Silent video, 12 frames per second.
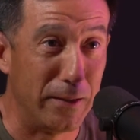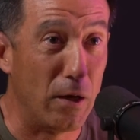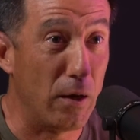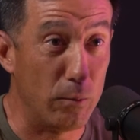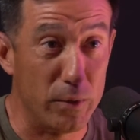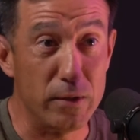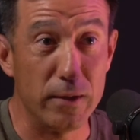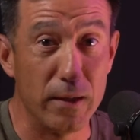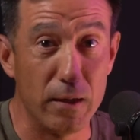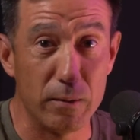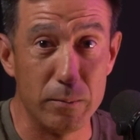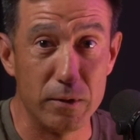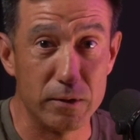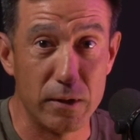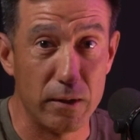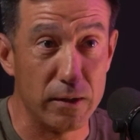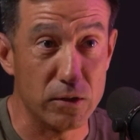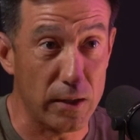And when you get out of the
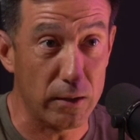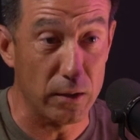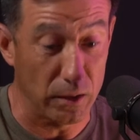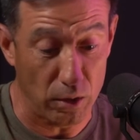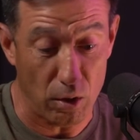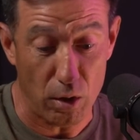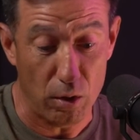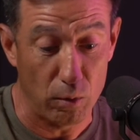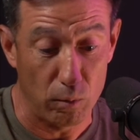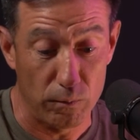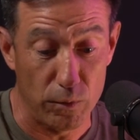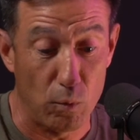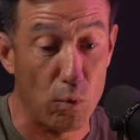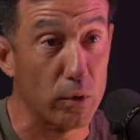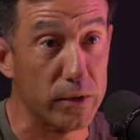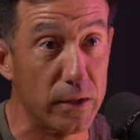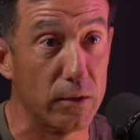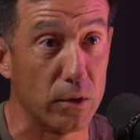military, it's like the
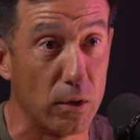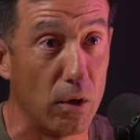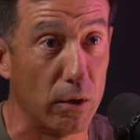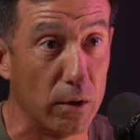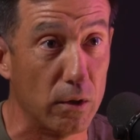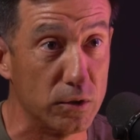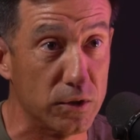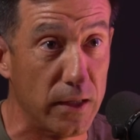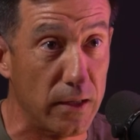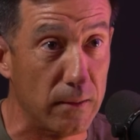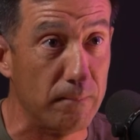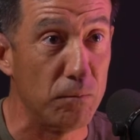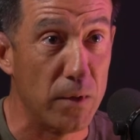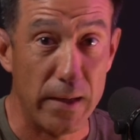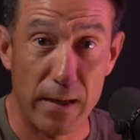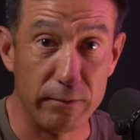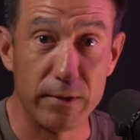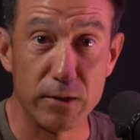warranty on the car goes down,
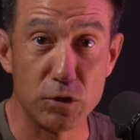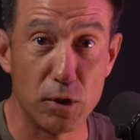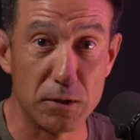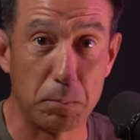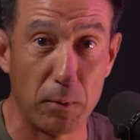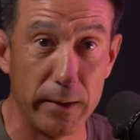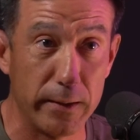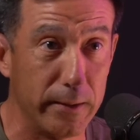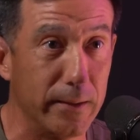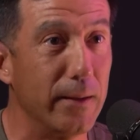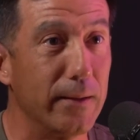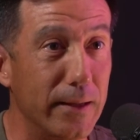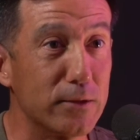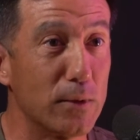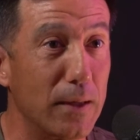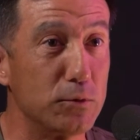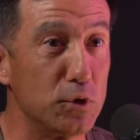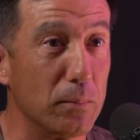everything starts breaking. That's what
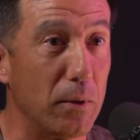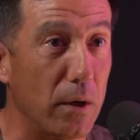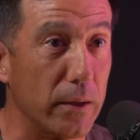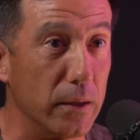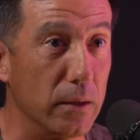happens to your body.